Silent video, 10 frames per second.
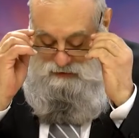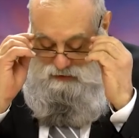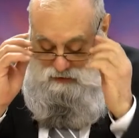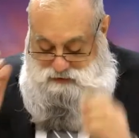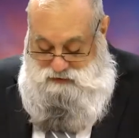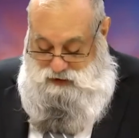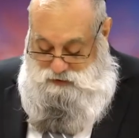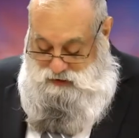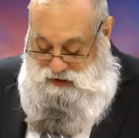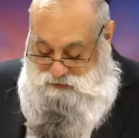like this,
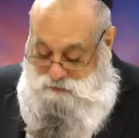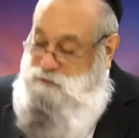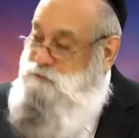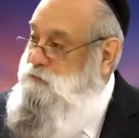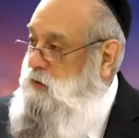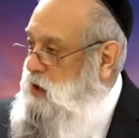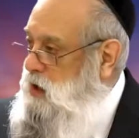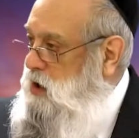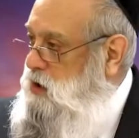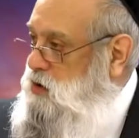young man,
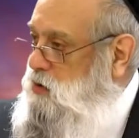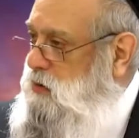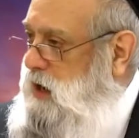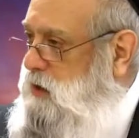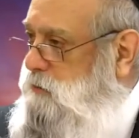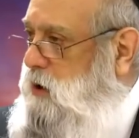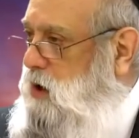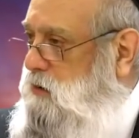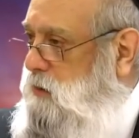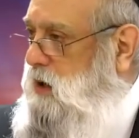you read a
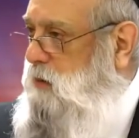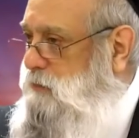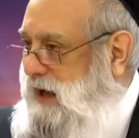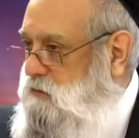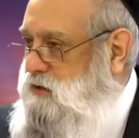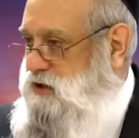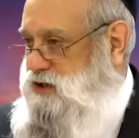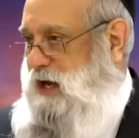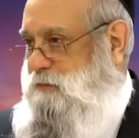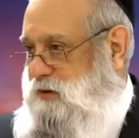poem about the
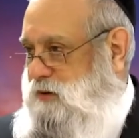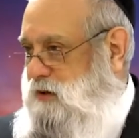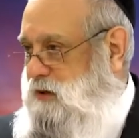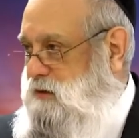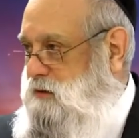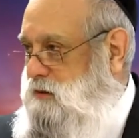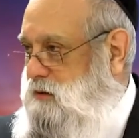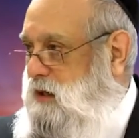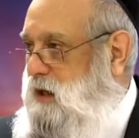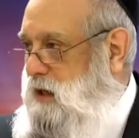shepherd.
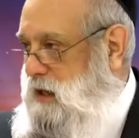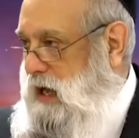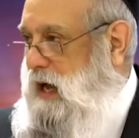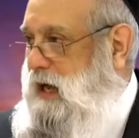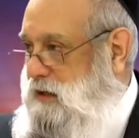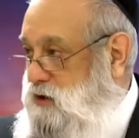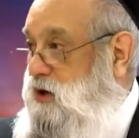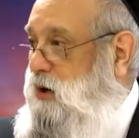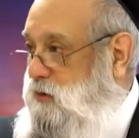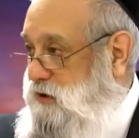I
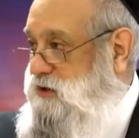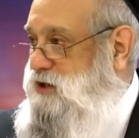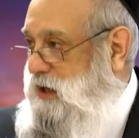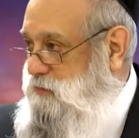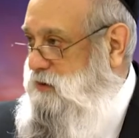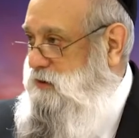know the shepherd.